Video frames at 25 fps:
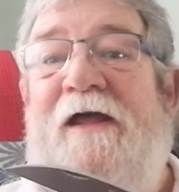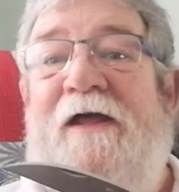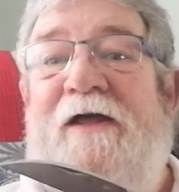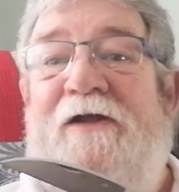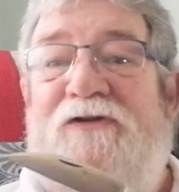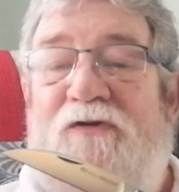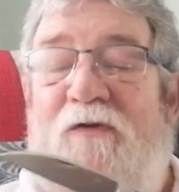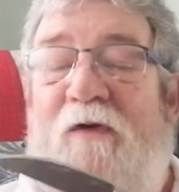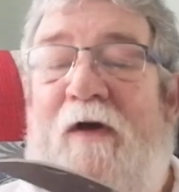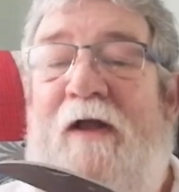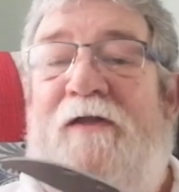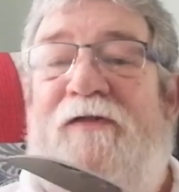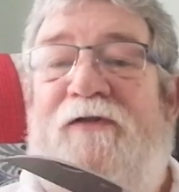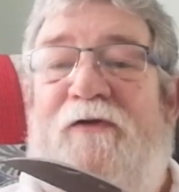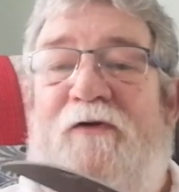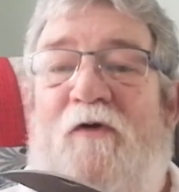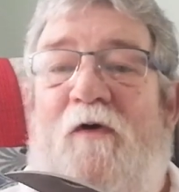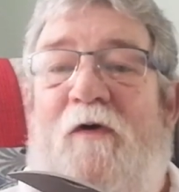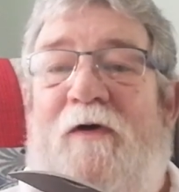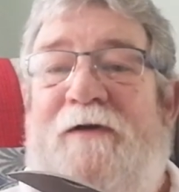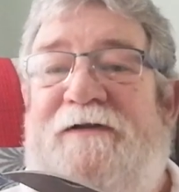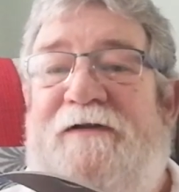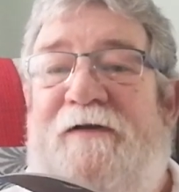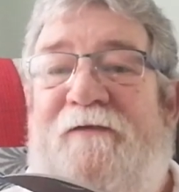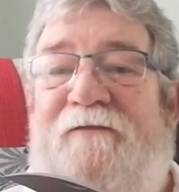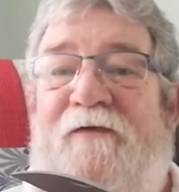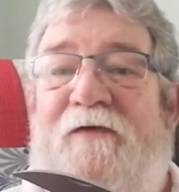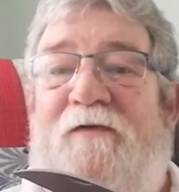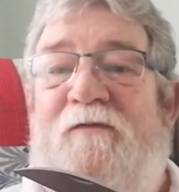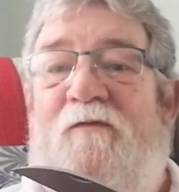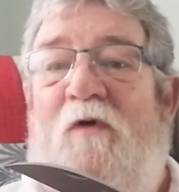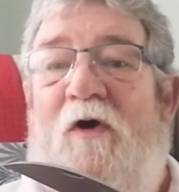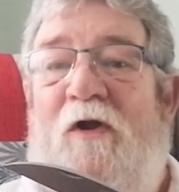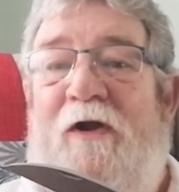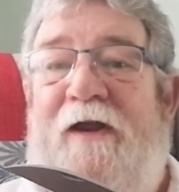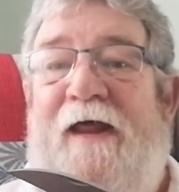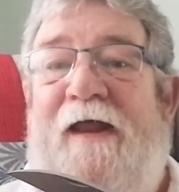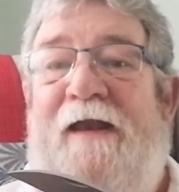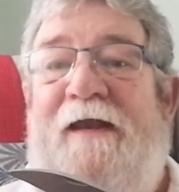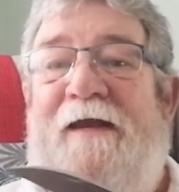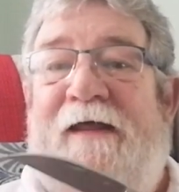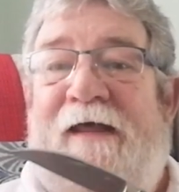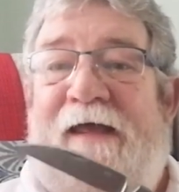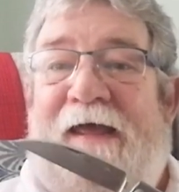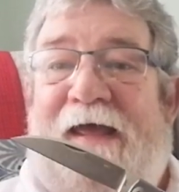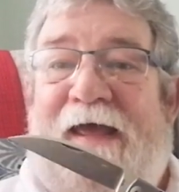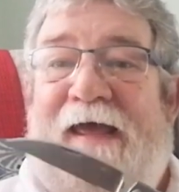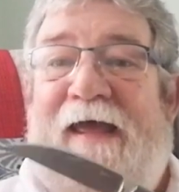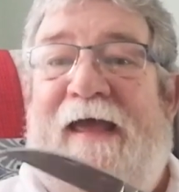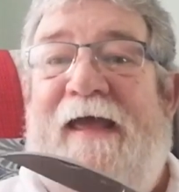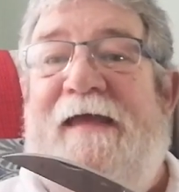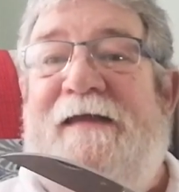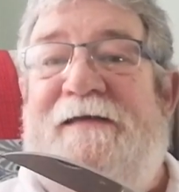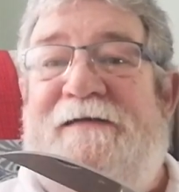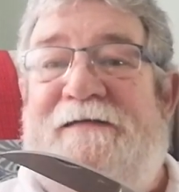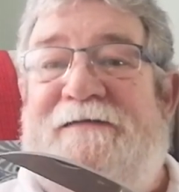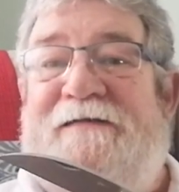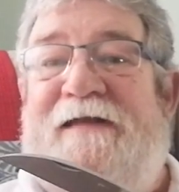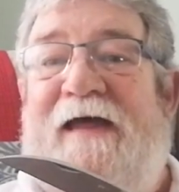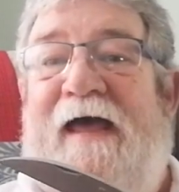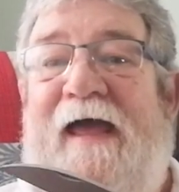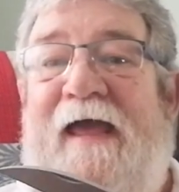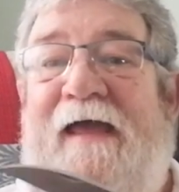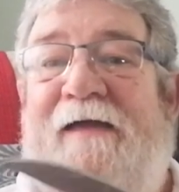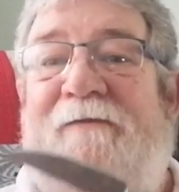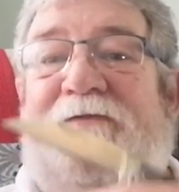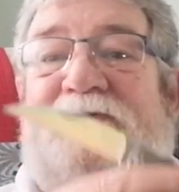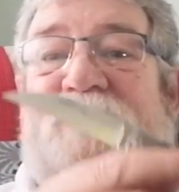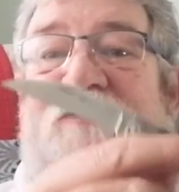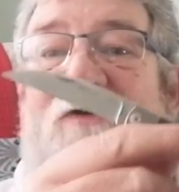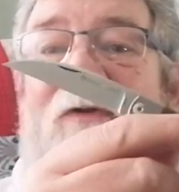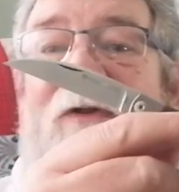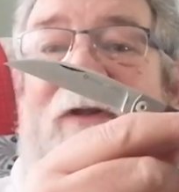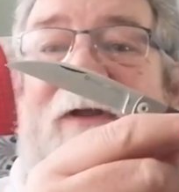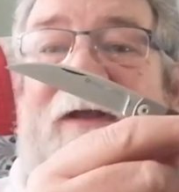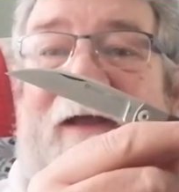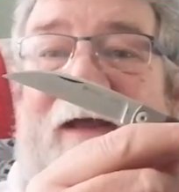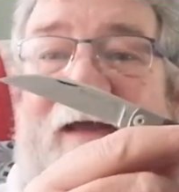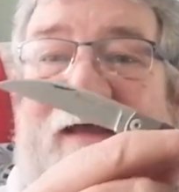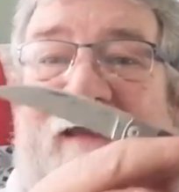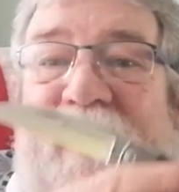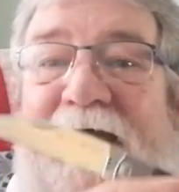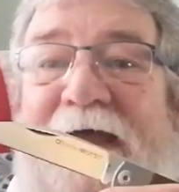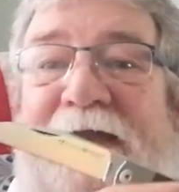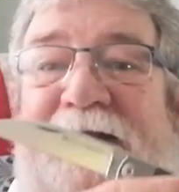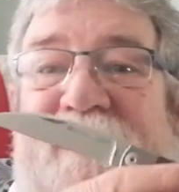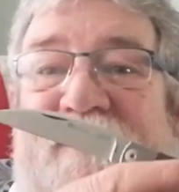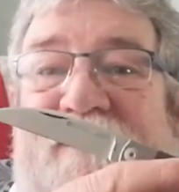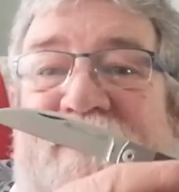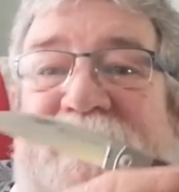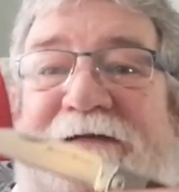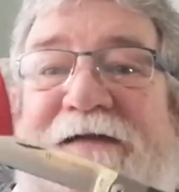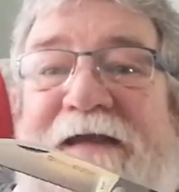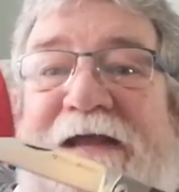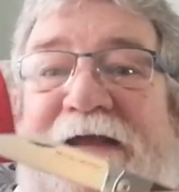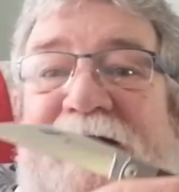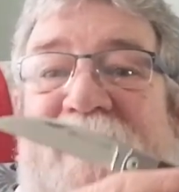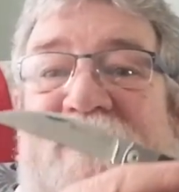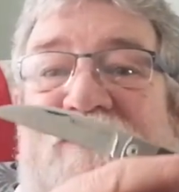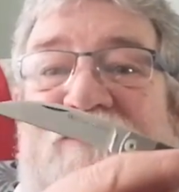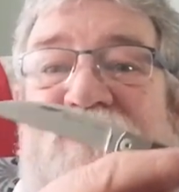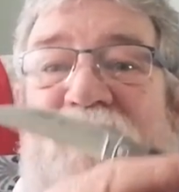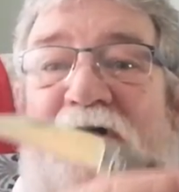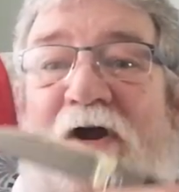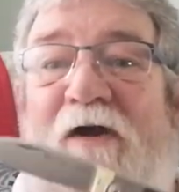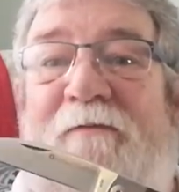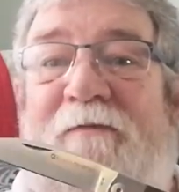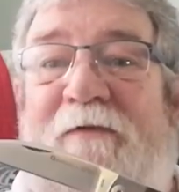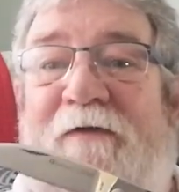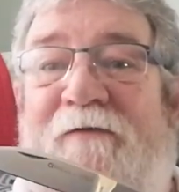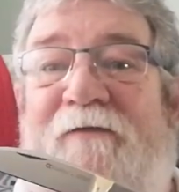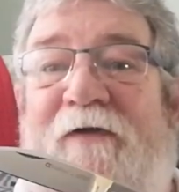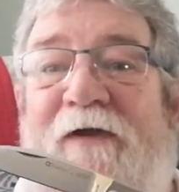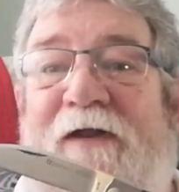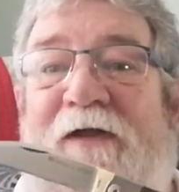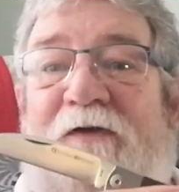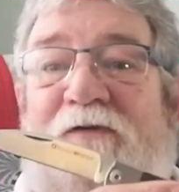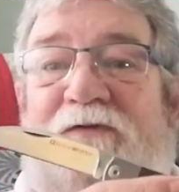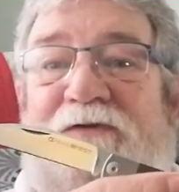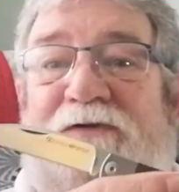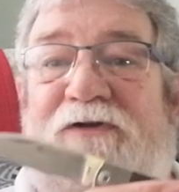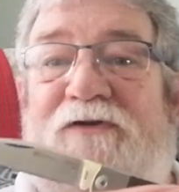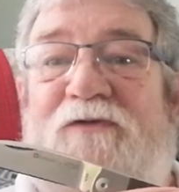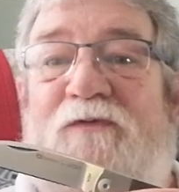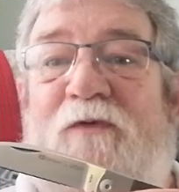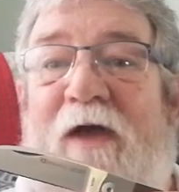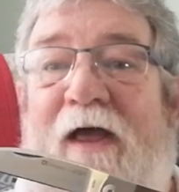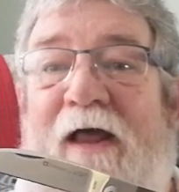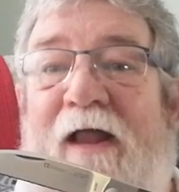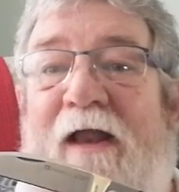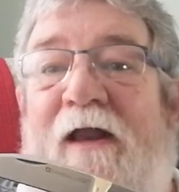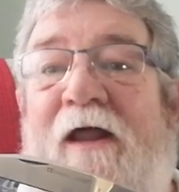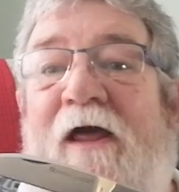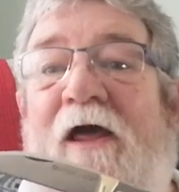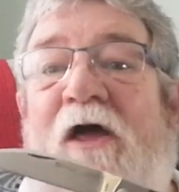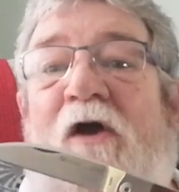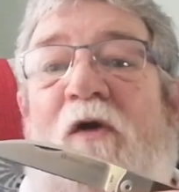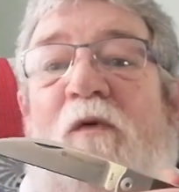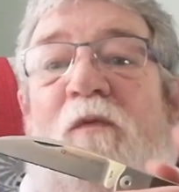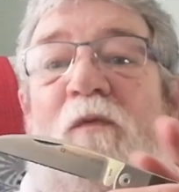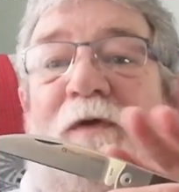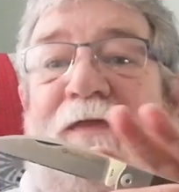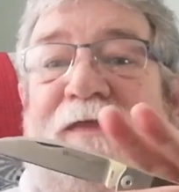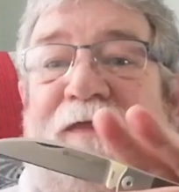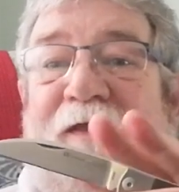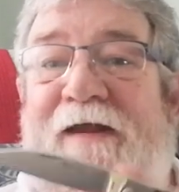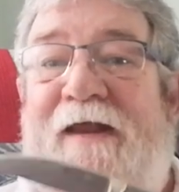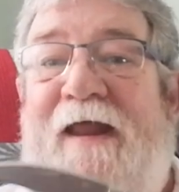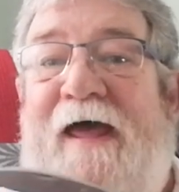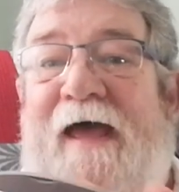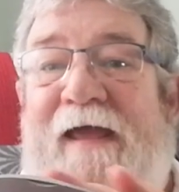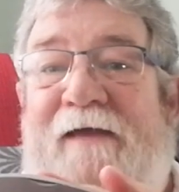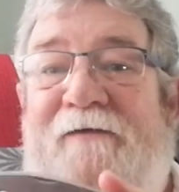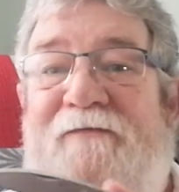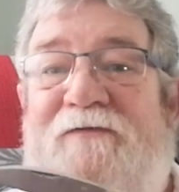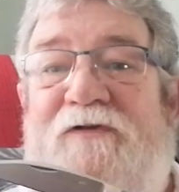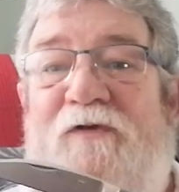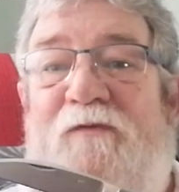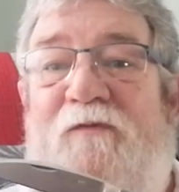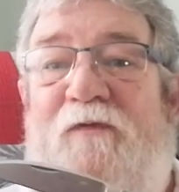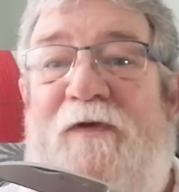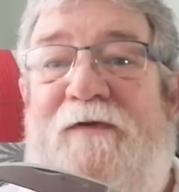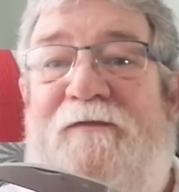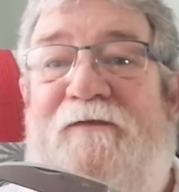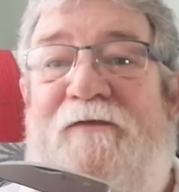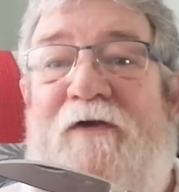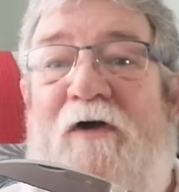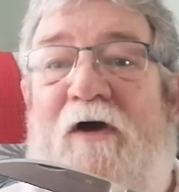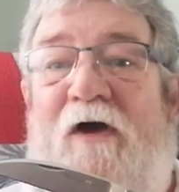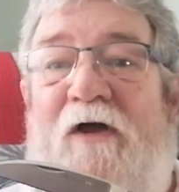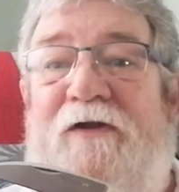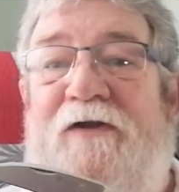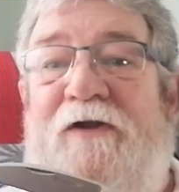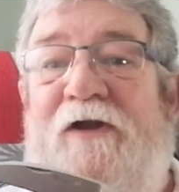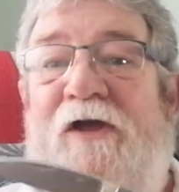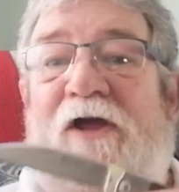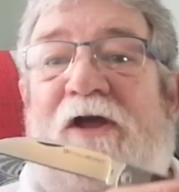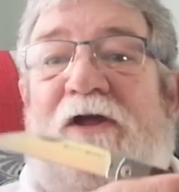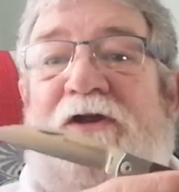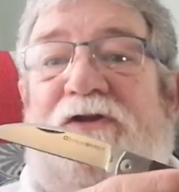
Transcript: So I'll throw a different one in each time so that you get to see sharpening videos as well with the knives that we've got.